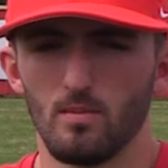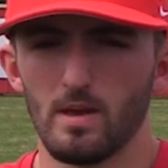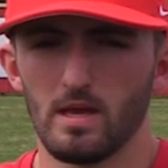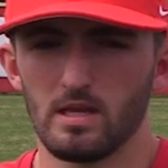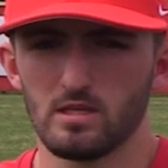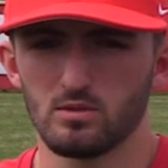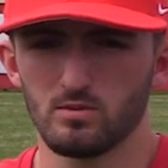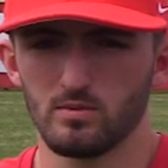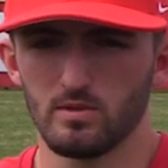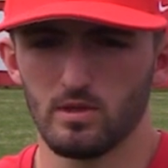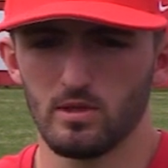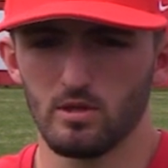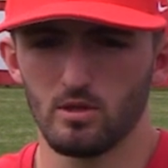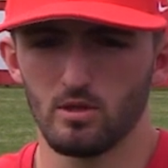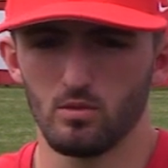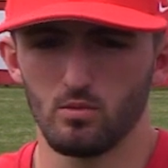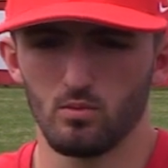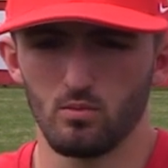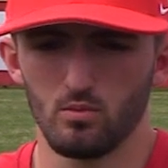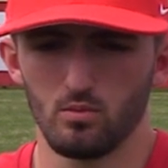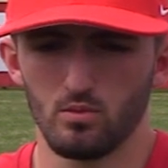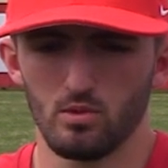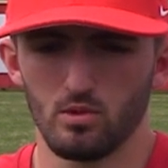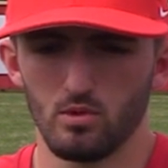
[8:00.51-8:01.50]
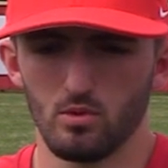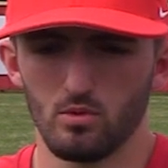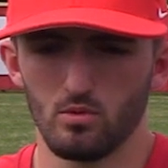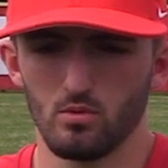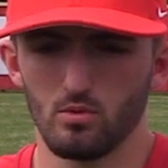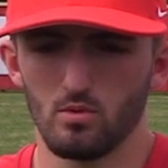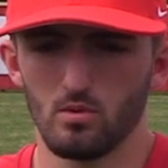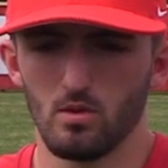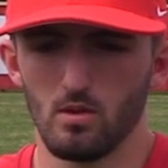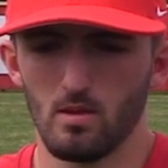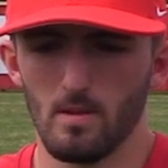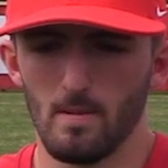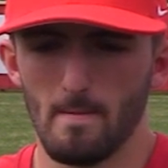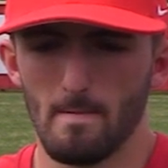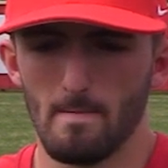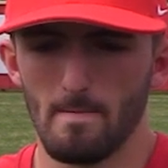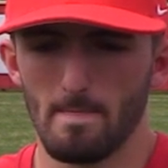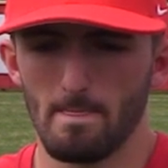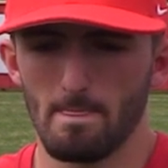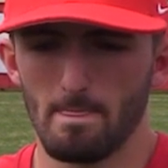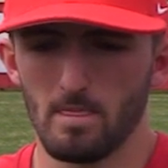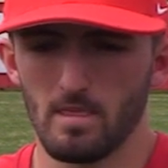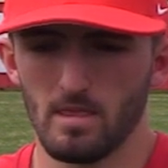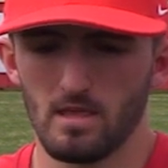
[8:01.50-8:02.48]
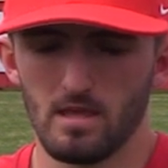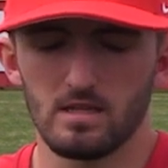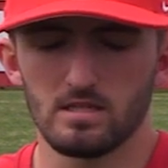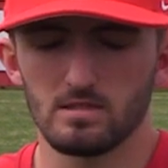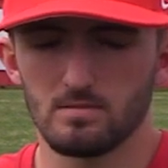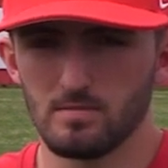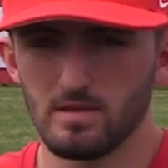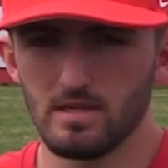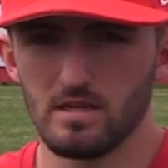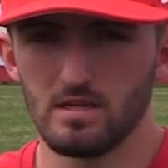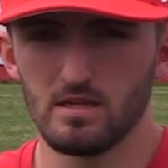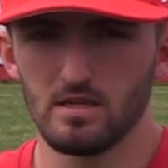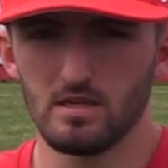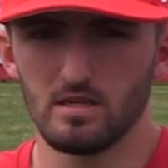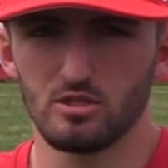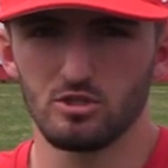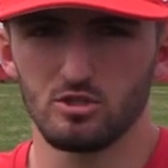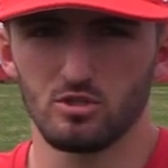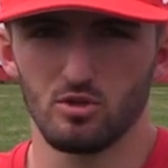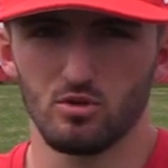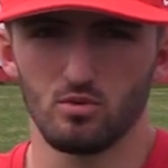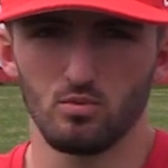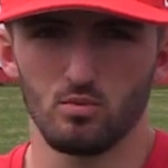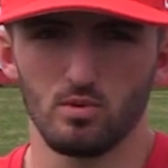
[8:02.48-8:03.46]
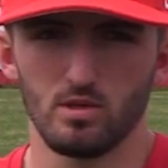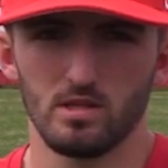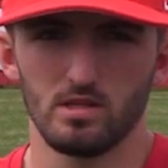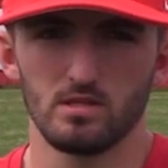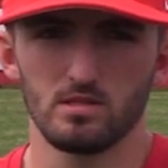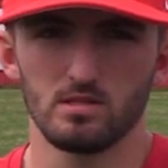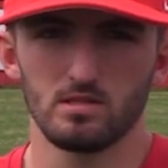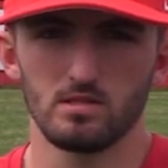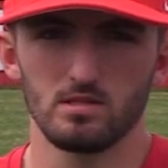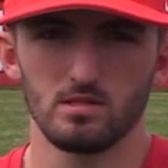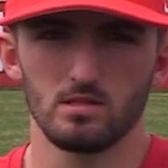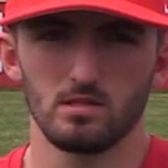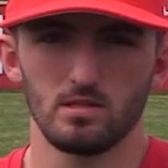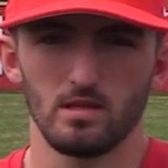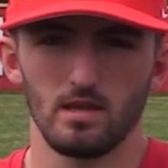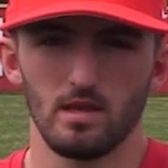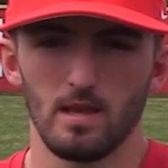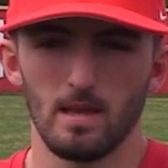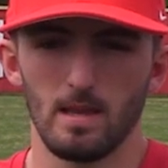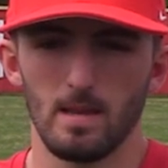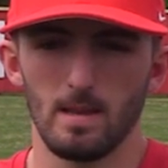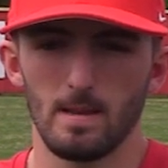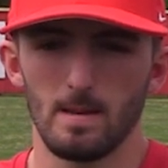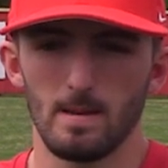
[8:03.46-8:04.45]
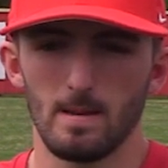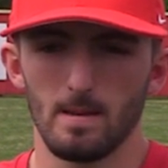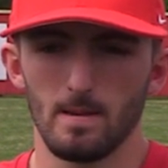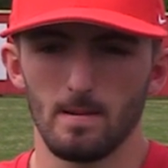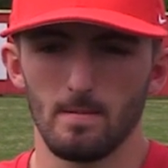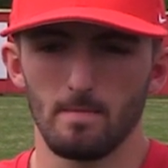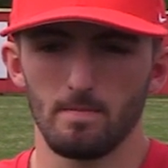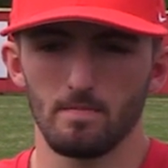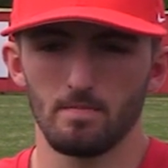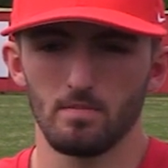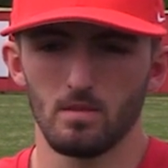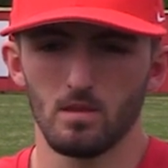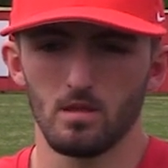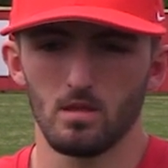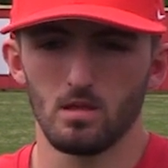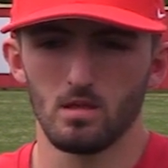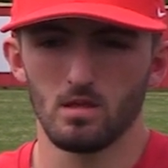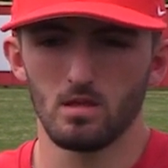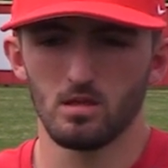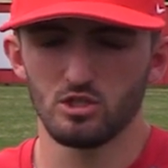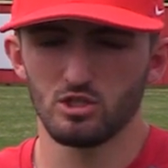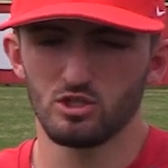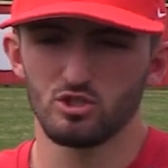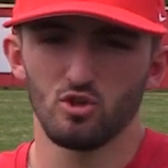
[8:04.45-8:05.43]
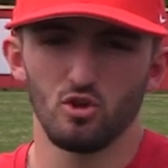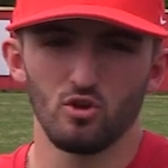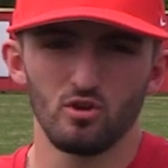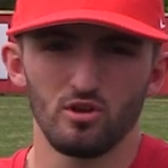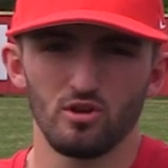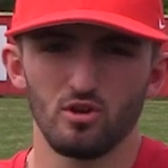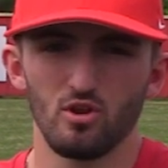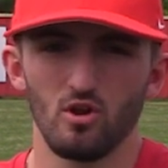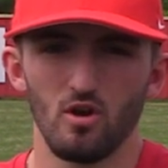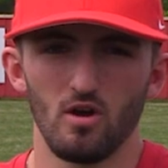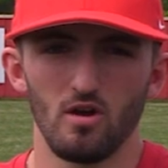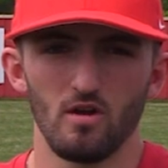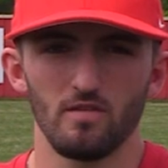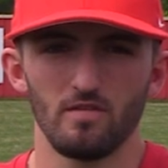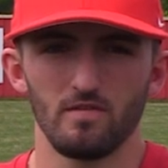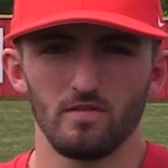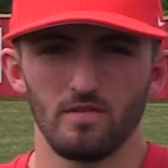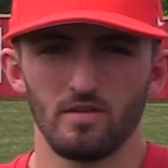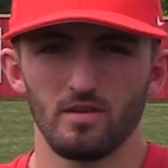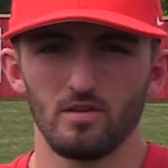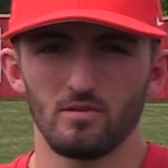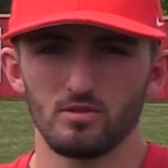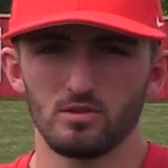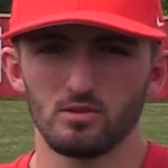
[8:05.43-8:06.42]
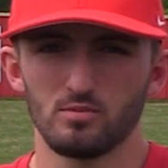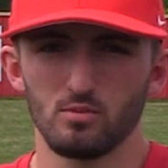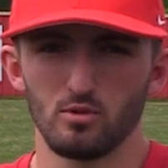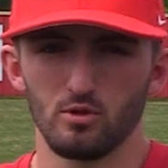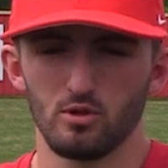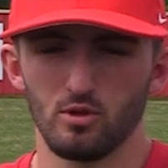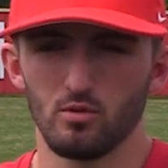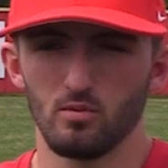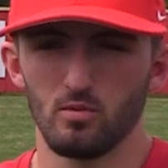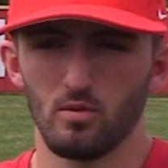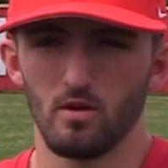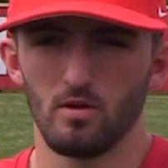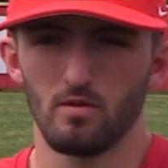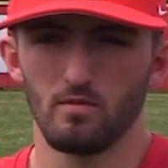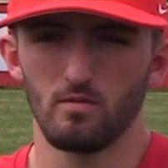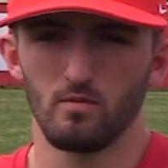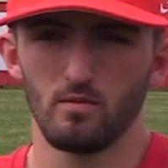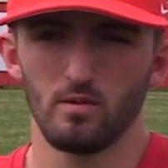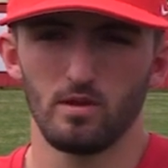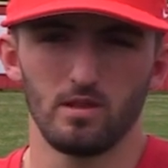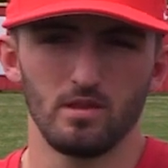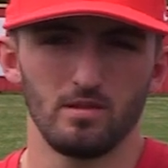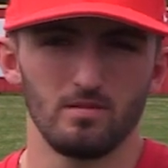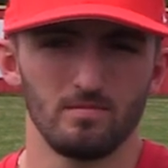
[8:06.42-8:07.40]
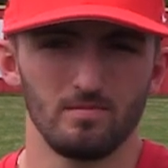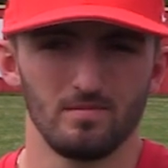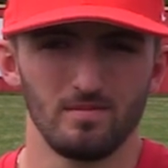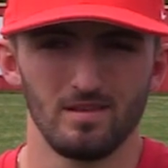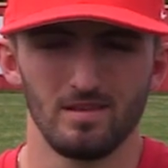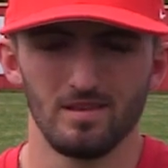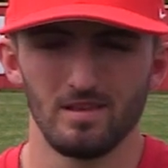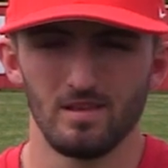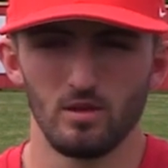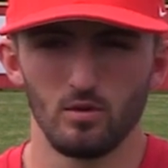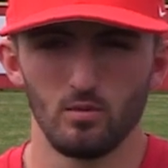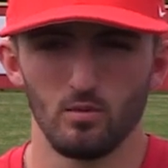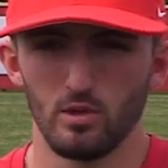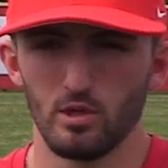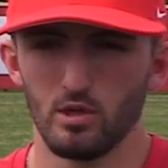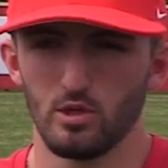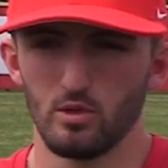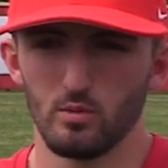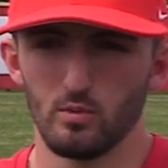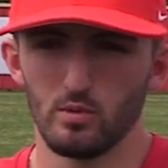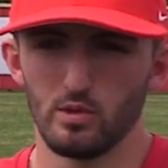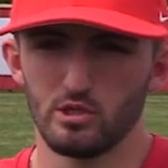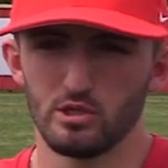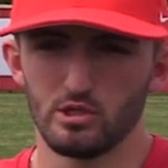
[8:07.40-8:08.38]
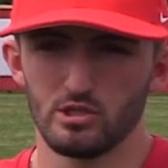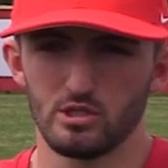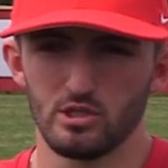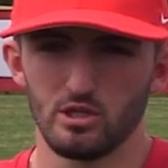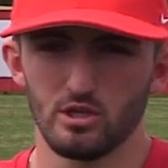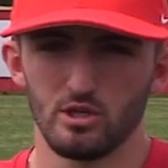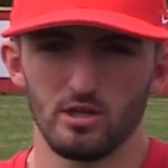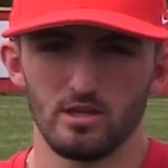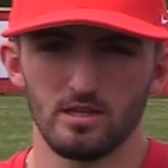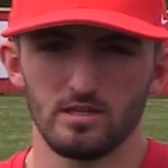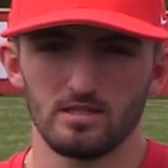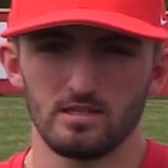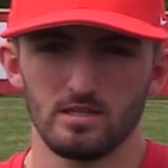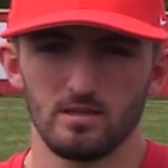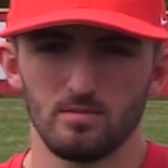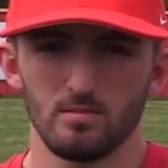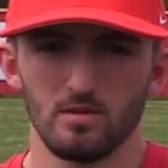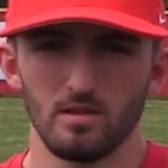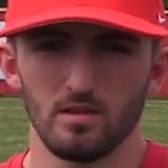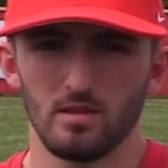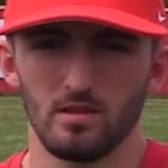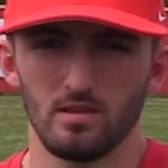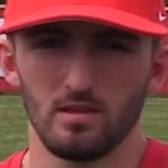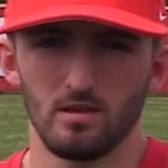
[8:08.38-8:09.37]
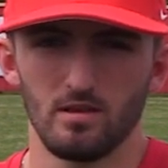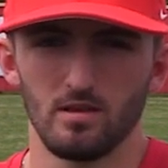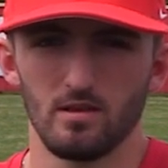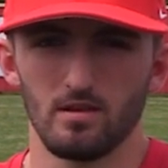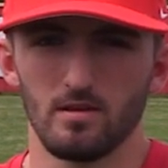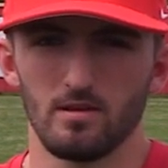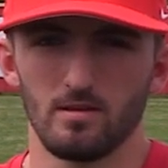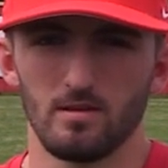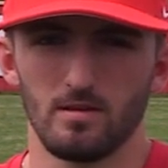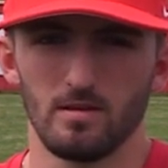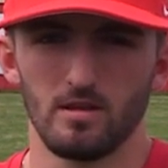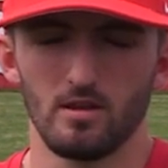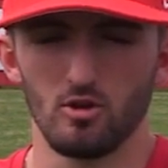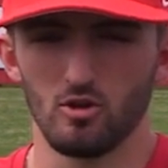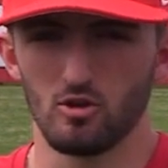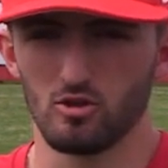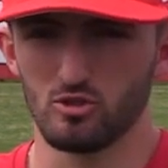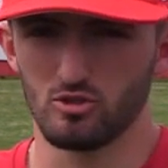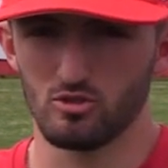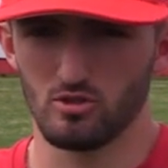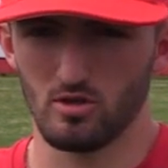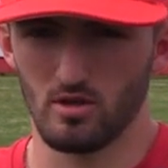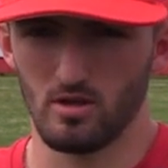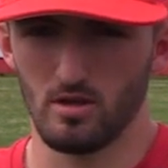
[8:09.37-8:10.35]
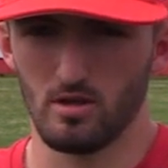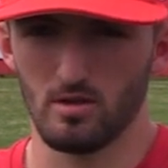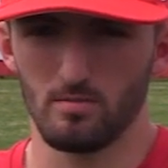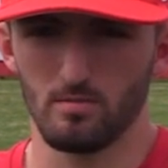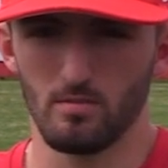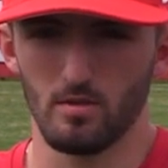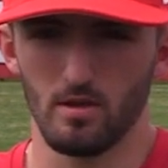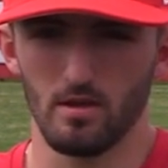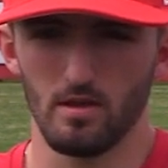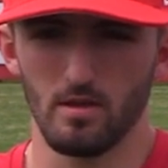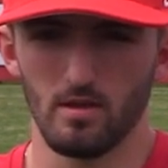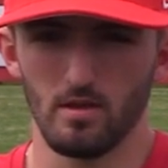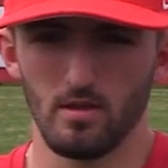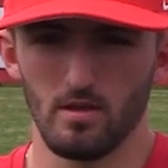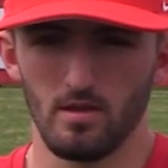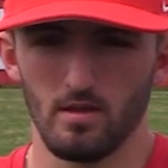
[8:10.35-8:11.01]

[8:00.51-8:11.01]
best we could to get as many district wins. And starting off, it was pretty rough. We we we just couldn't seem to uh, hit our stride, but.